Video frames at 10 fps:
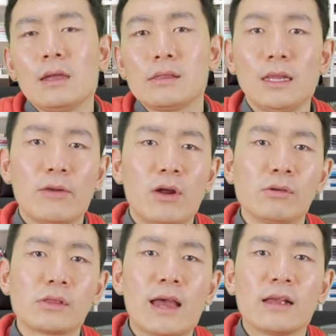Senior
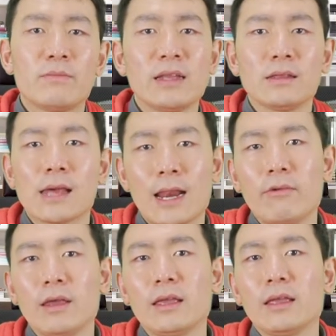roles can command a
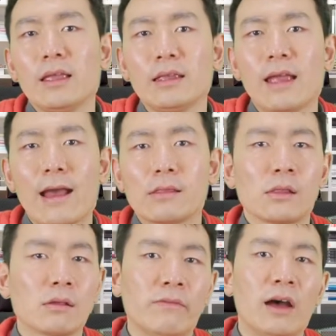salary in
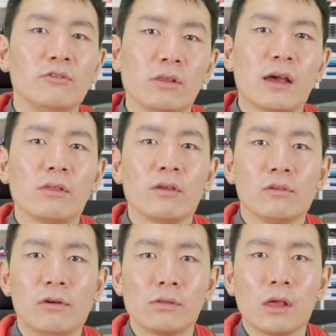excess of 100,000
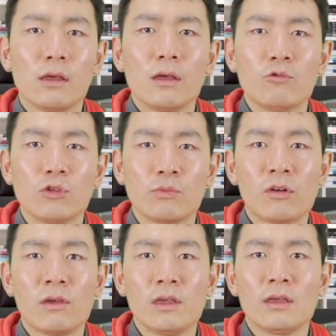euros, which is
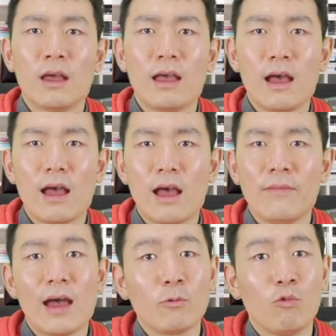pretty
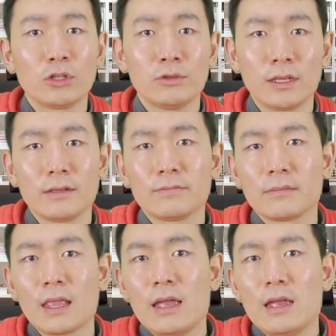eye-watering.
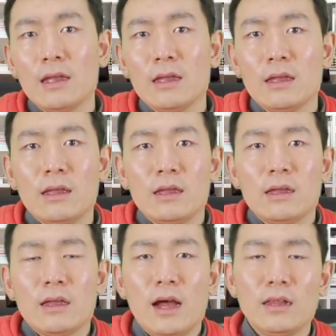
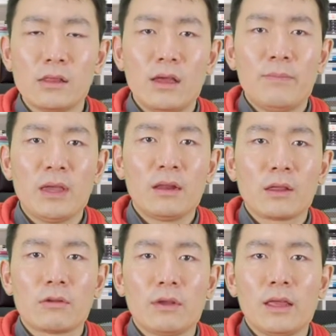Another big
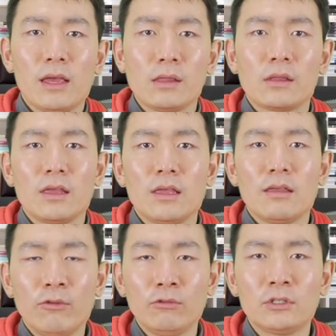industry is the
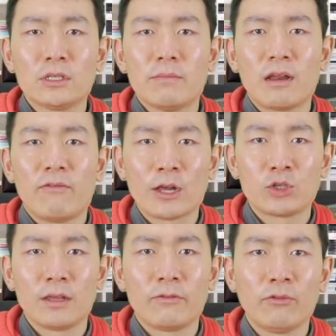food
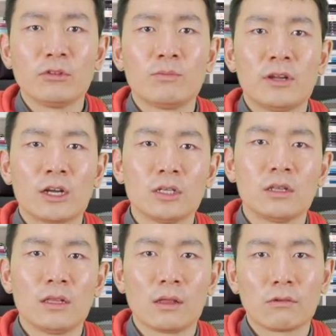manufacturing, food production
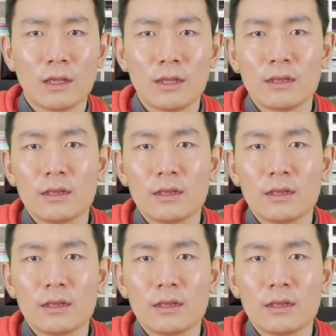industry,